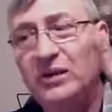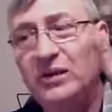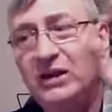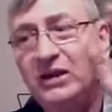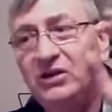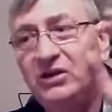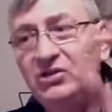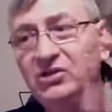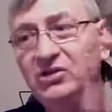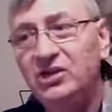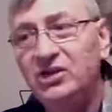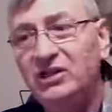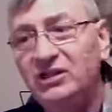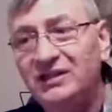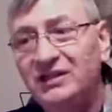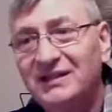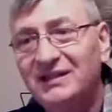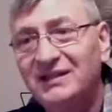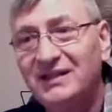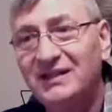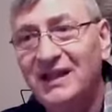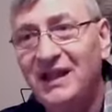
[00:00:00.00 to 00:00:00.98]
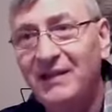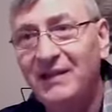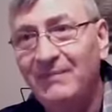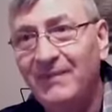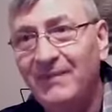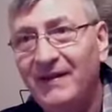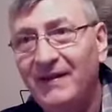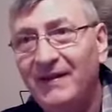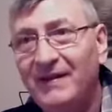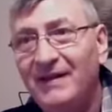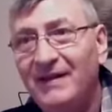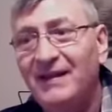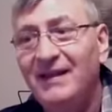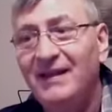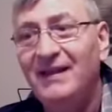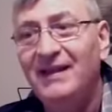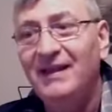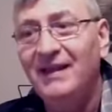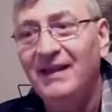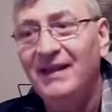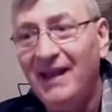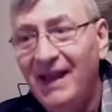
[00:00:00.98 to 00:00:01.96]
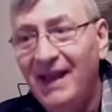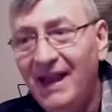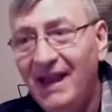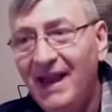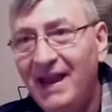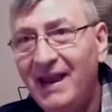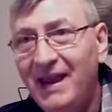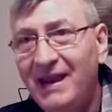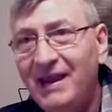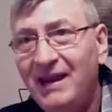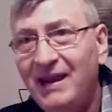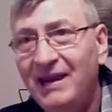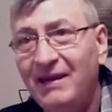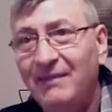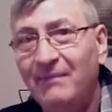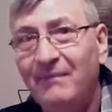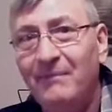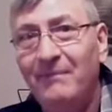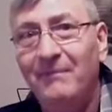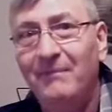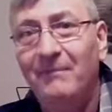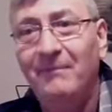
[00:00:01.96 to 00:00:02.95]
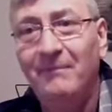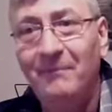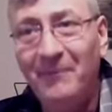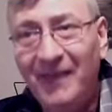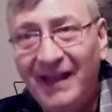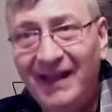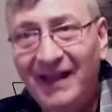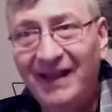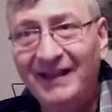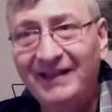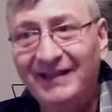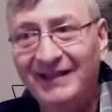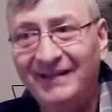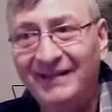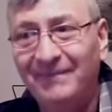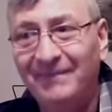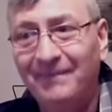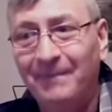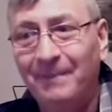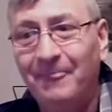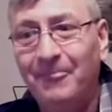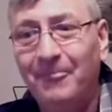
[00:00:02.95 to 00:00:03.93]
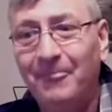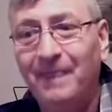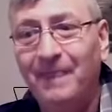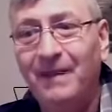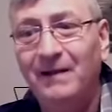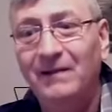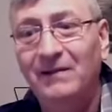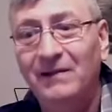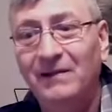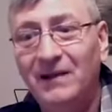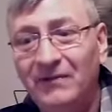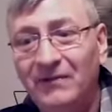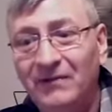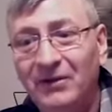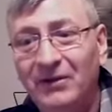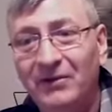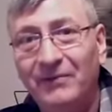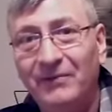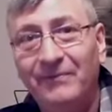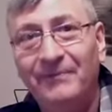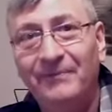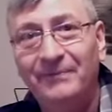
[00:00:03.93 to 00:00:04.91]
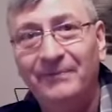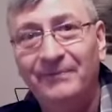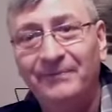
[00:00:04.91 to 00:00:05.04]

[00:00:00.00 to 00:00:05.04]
In Jesus' name, amen. Love you.